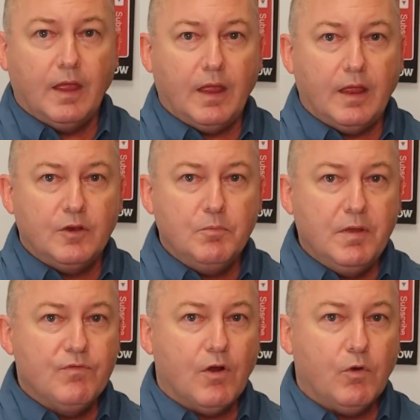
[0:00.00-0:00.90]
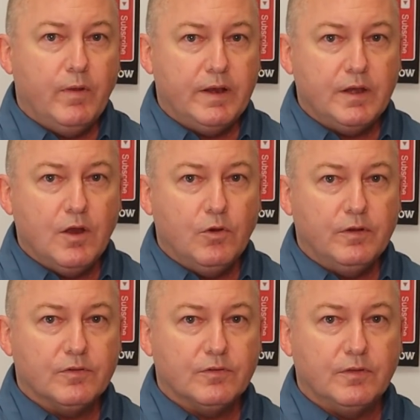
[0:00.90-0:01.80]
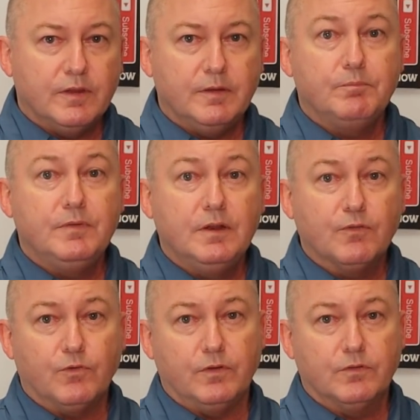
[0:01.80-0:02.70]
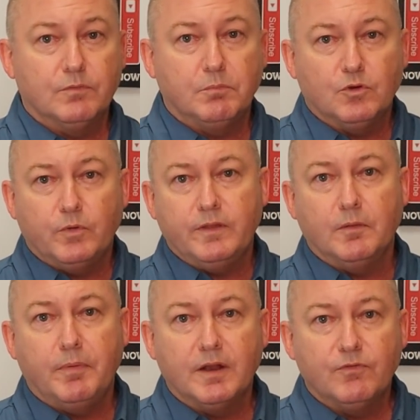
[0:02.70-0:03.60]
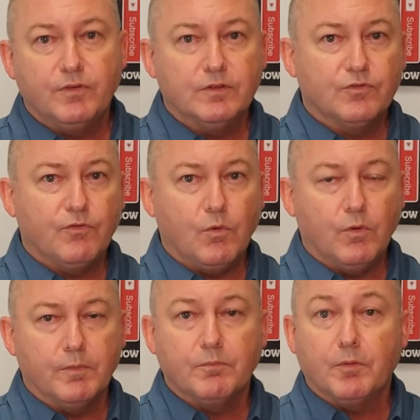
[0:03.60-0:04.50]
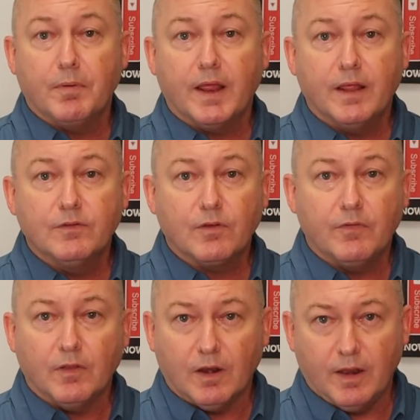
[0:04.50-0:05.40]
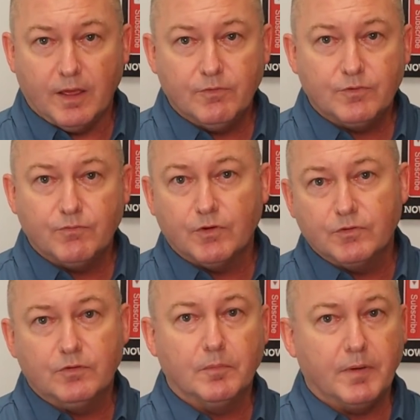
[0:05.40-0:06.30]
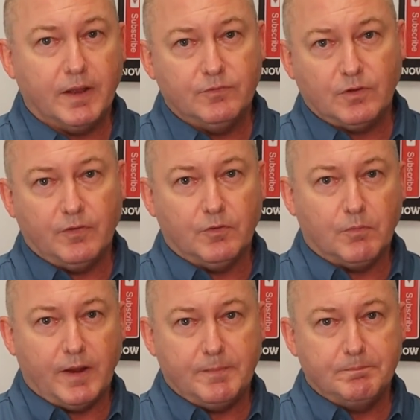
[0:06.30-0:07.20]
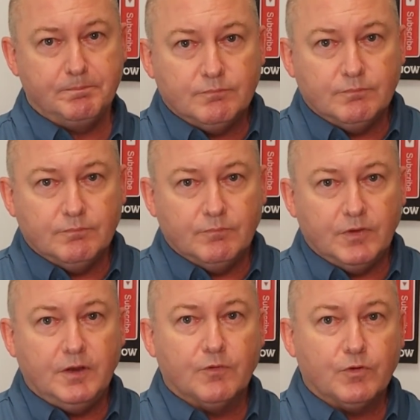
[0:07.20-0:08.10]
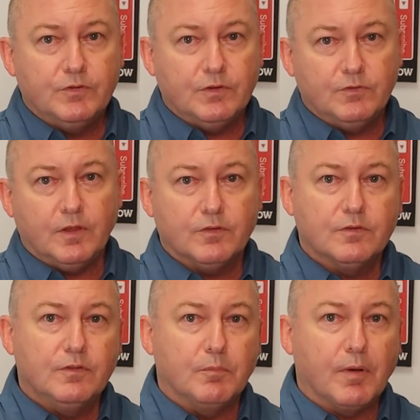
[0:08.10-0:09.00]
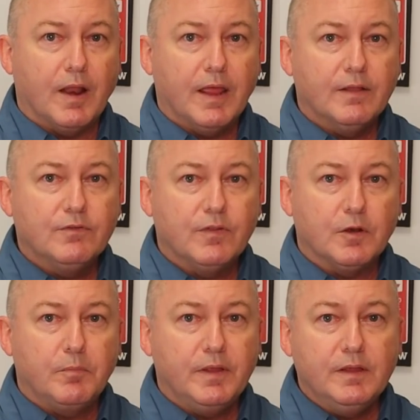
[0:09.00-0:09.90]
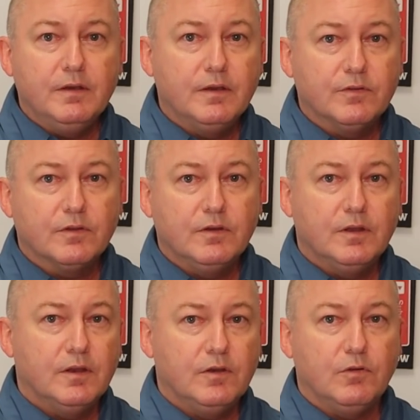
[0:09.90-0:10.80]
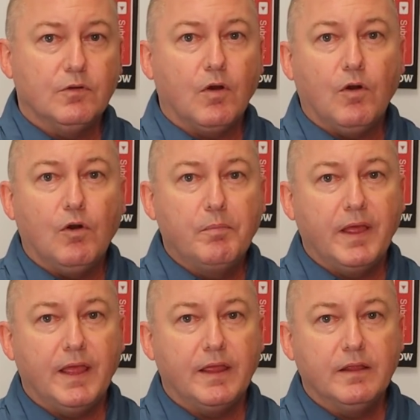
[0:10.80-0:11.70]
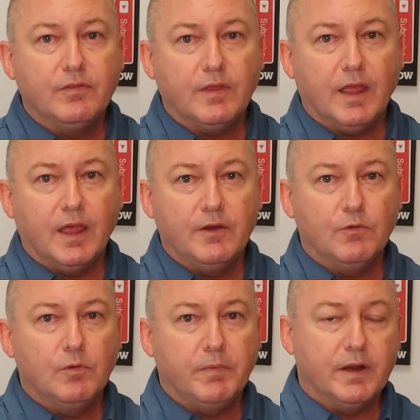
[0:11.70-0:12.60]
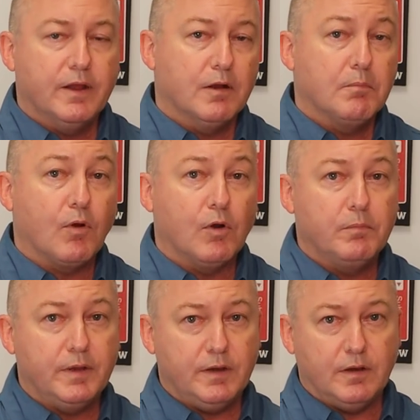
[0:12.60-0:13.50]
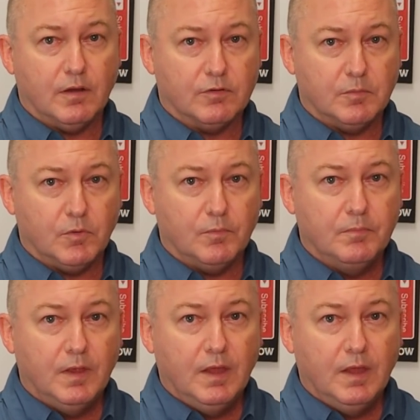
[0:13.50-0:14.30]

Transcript: And you may have already noticed the difference between the benefits for the plans on the left versus the plans on the right. The difference is this: the plans that are being discontinued all pay the annual Medicare Part B deductible.